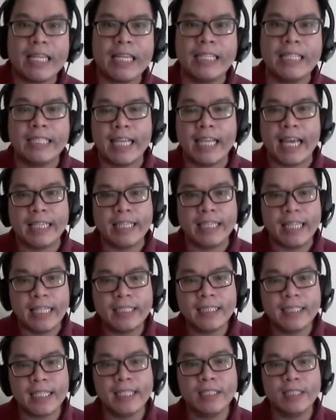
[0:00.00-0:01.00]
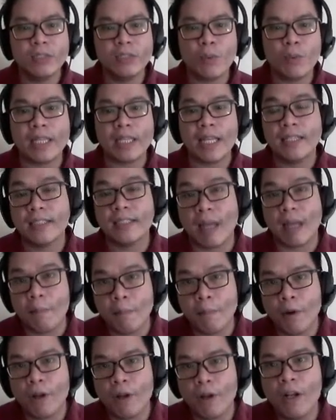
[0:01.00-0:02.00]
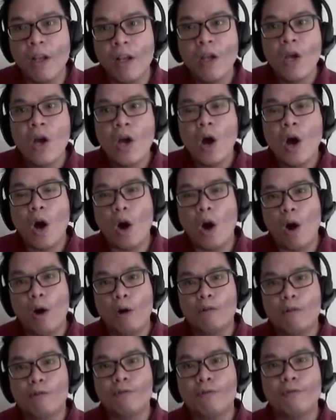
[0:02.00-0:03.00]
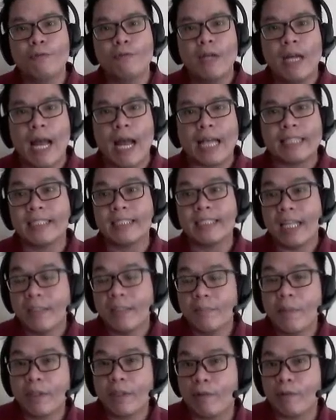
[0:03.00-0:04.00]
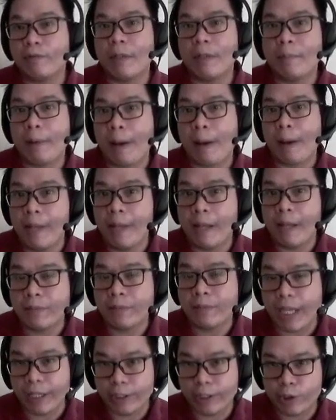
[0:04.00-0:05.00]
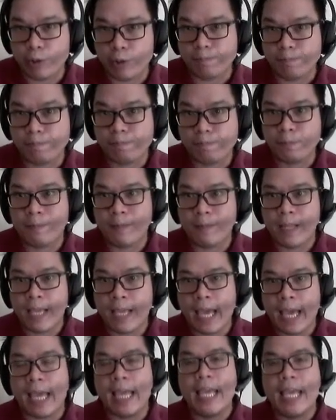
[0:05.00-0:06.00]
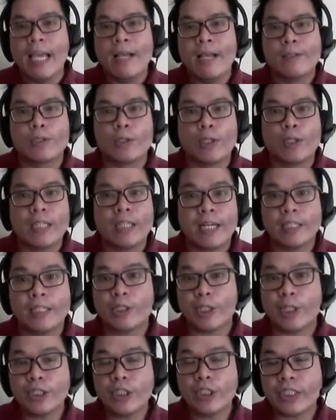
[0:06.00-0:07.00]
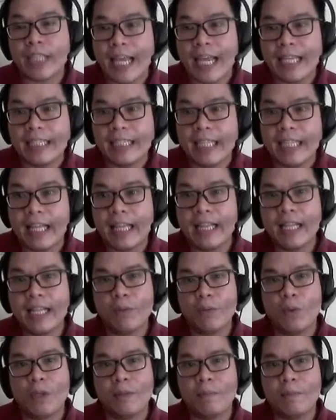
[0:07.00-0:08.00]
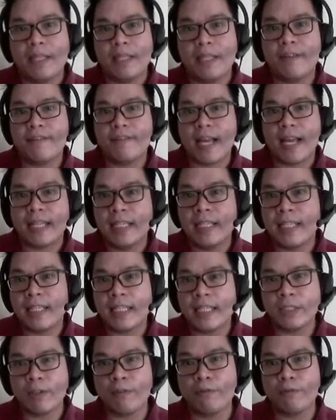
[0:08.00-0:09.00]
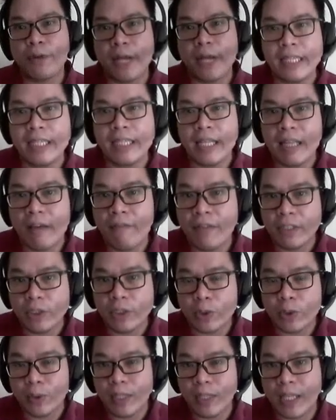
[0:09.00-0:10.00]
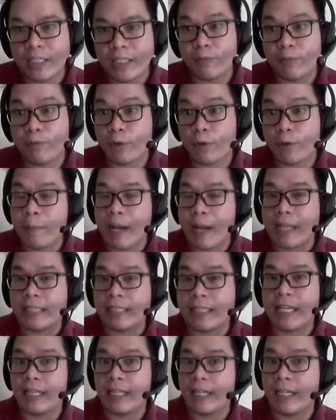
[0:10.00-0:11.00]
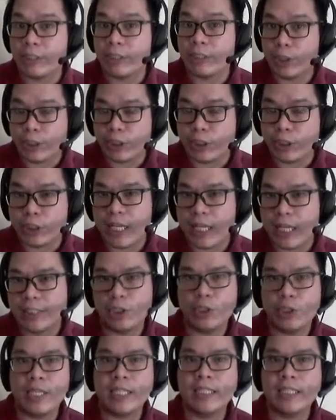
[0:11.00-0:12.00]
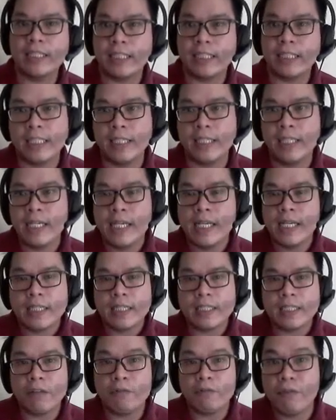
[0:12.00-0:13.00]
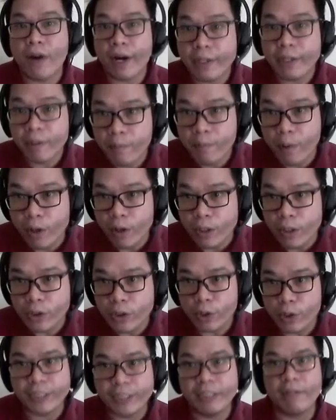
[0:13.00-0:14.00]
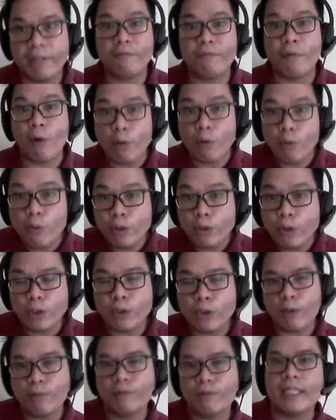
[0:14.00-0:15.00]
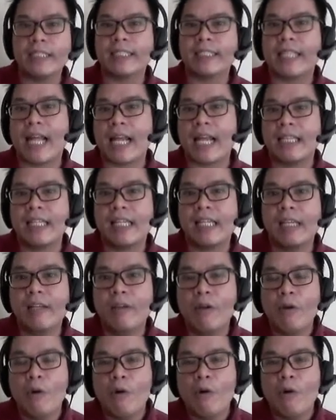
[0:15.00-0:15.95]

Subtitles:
Sige, this is one example of a statement of the problem section. Okay, so the research title will be the readiness of grade 11 students for practical research. As you can see, the variables or the focus of the study